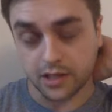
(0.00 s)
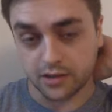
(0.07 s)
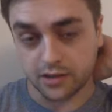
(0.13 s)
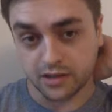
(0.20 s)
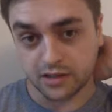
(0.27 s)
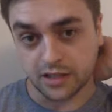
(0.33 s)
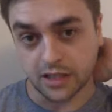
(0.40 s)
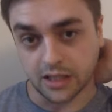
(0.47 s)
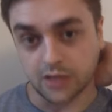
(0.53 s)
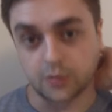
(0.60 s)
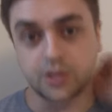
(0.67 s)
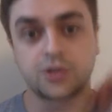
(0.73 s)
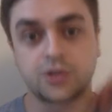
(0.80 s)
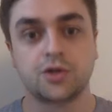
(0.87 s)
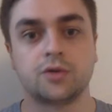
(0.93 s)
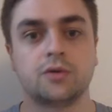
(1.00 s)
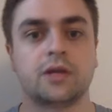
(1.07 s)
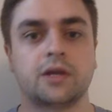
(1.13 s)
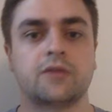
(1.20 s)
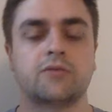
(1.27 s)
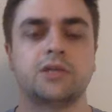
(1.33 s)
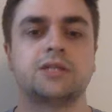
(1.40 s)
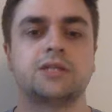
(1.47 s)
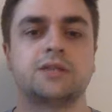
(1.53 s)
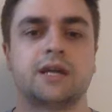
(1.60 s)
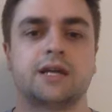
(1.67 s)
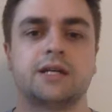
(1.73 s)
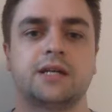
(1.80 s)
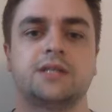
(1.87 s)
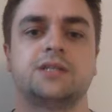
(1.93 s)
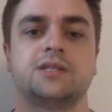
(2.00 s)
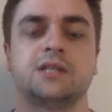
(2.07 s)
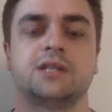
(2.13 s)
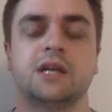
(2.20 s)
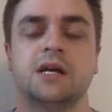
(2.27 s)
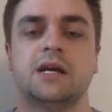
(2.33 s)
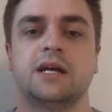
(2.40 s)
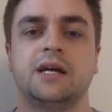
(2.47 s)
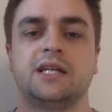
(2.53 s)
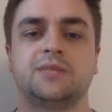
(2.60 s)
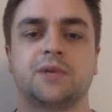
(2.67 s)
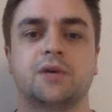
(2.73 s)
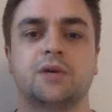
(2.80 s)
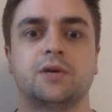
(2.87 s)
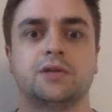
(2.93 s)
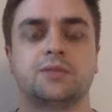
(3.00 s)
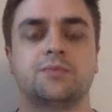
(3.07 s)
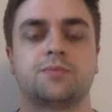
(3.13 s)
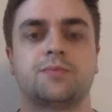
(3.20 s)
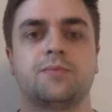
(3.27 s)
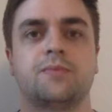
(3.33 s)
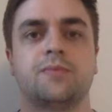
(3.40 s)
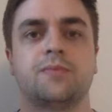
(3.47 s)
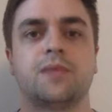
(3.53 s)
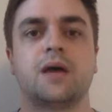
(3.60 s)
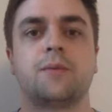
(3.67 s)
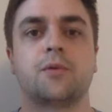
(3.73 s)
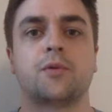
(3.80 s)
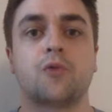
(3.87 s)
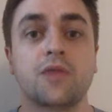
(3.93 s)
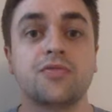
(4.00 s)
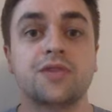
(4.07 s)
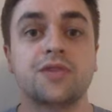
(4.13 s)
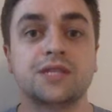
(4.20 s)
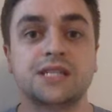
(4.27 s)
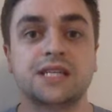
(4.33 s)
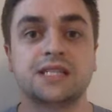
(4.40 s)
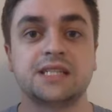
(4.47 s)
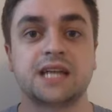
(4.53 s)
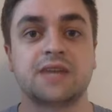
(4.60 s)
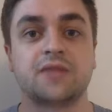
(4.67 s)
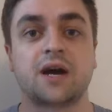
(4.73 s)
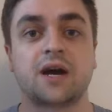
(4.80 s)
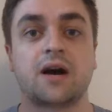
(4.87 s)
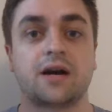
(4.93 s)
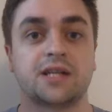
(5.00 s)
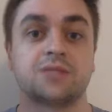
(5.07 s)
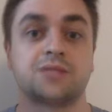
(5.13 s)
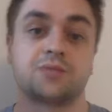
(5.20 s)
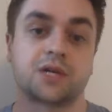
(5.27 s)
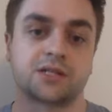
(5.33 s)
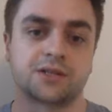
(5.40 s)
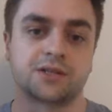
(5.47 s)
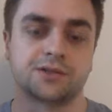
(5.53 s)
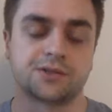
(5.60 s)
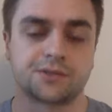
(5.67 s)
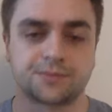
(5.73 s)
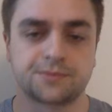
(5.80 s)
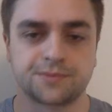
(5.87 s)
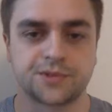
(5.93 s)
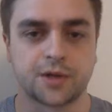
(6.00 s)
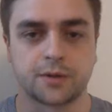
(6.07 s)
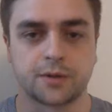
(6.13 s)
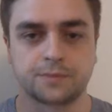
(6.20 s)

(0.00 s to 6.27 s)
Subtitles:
indeed we do. Now the reason that is because parentheses have the highest precedence. So